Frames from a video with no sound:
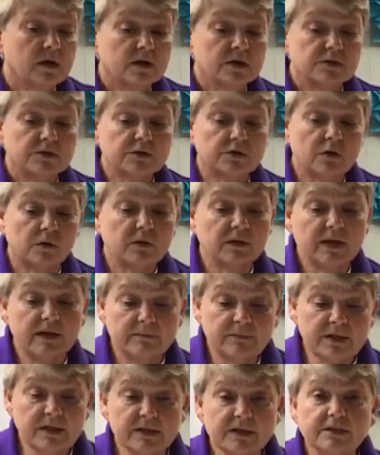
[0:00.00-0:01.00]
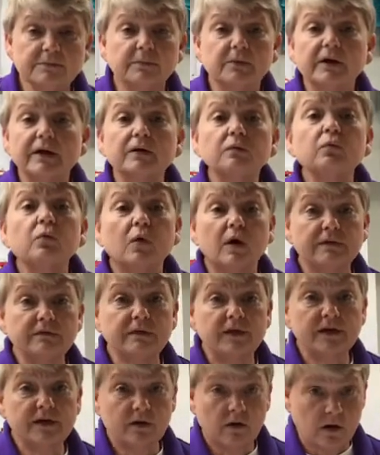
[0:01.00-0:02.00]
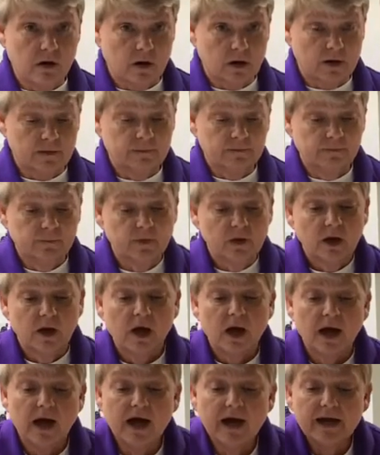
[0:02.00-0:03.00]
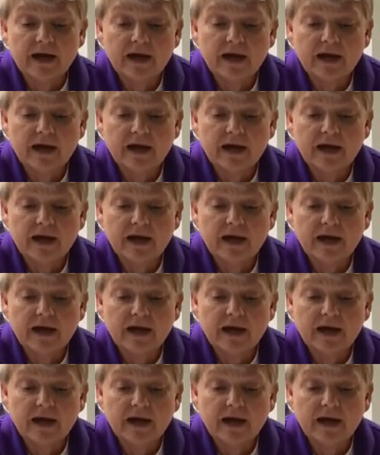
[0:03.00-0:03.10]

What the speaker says: So let me explain what they are. I